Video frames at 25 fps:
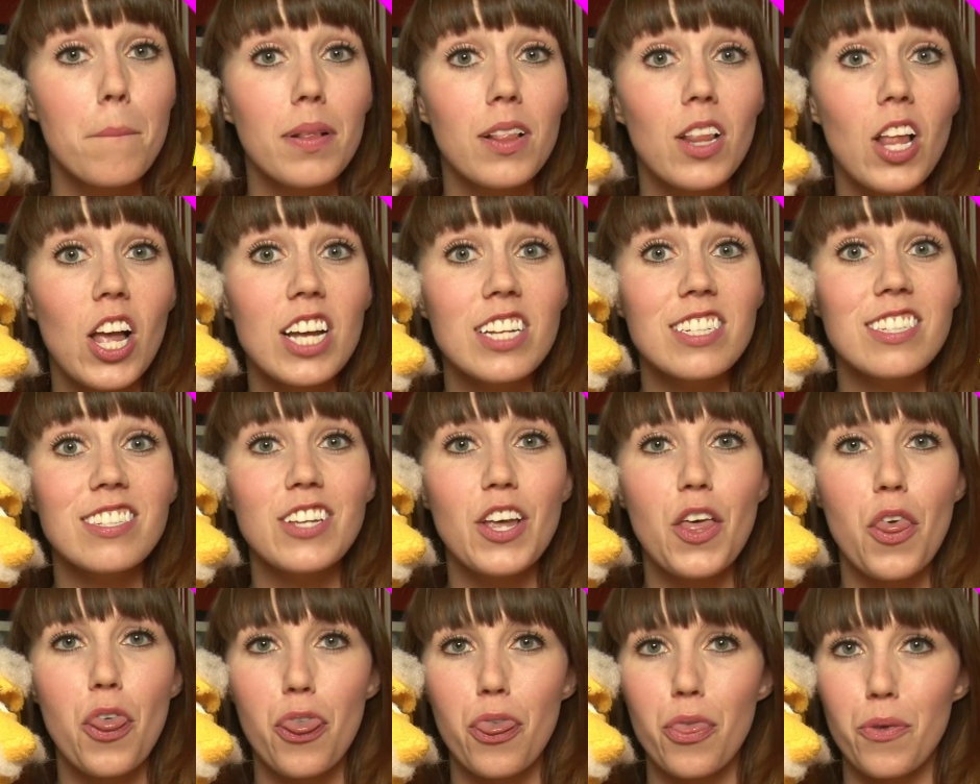
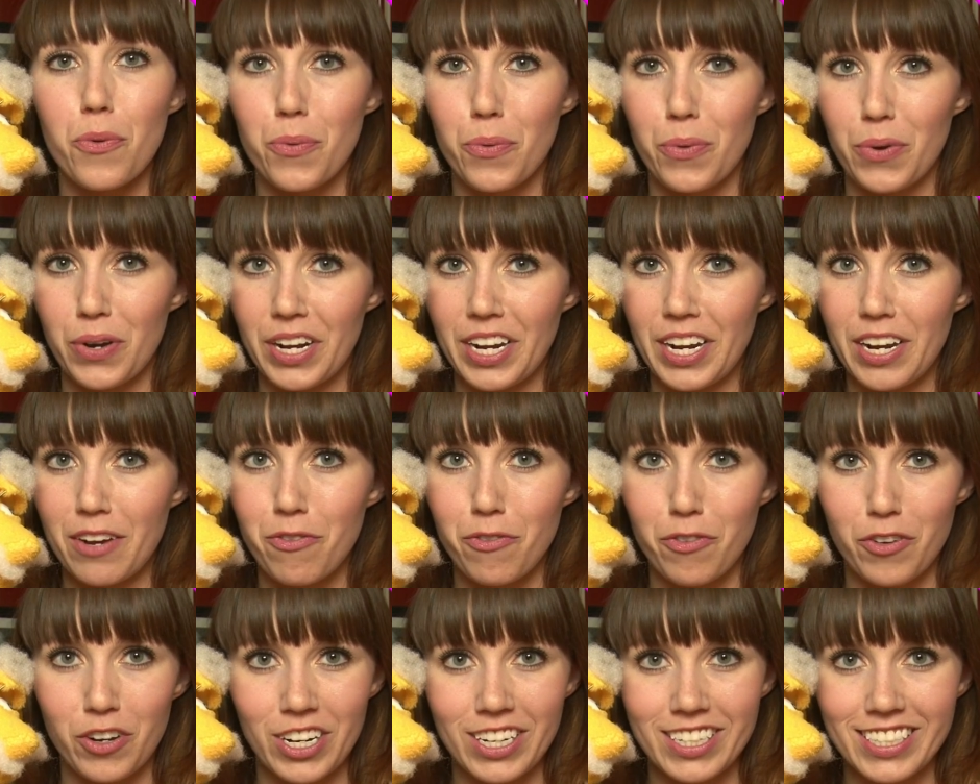Plus 3
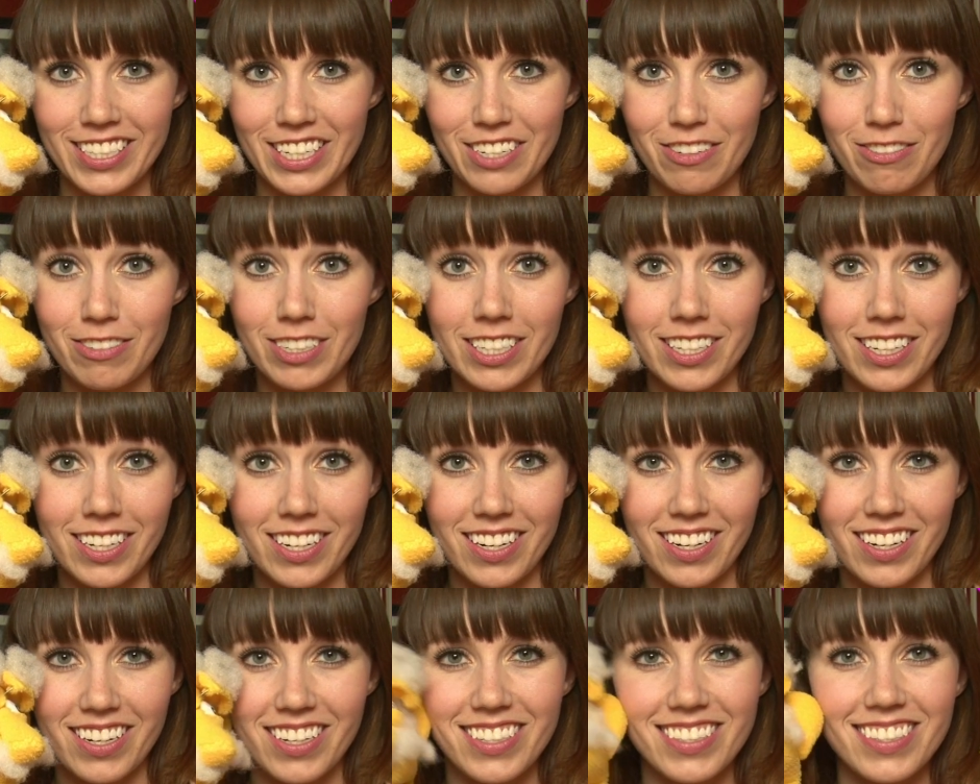free
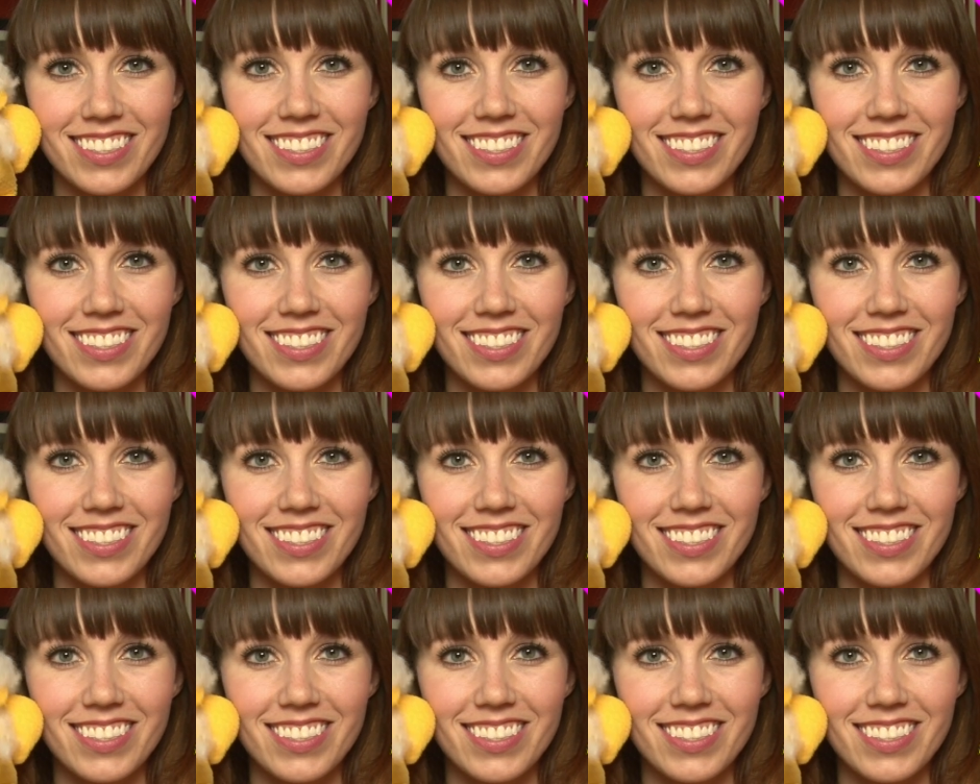DVDs.